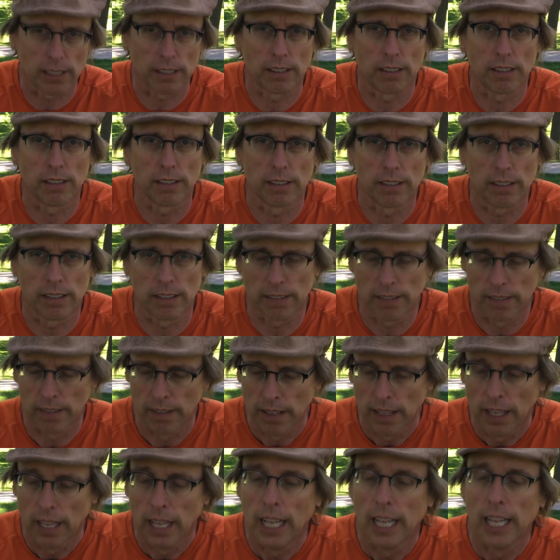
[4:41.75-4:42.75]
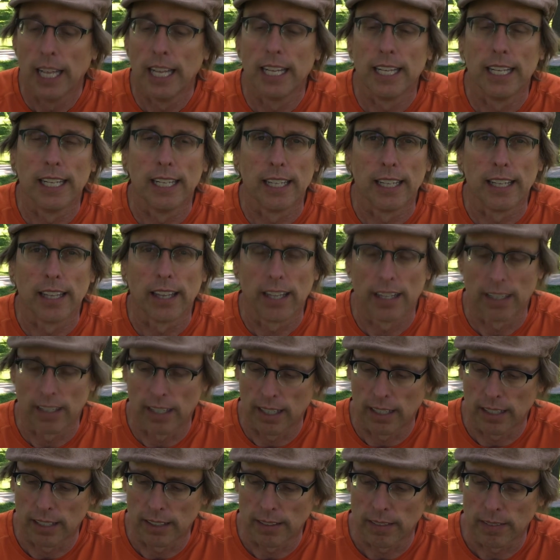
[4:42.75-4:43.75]
card thing.
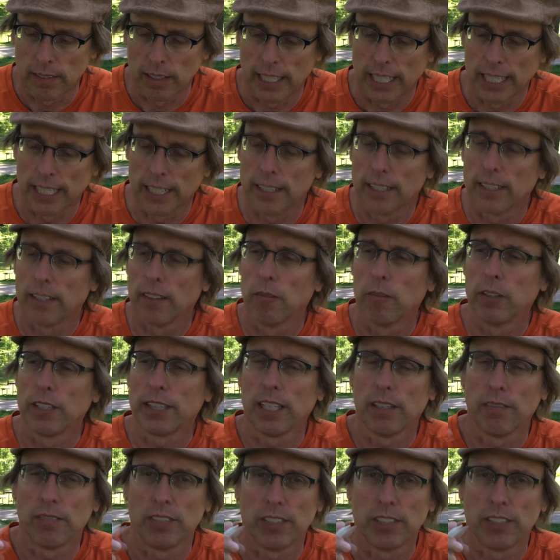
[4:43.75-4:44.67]
And what that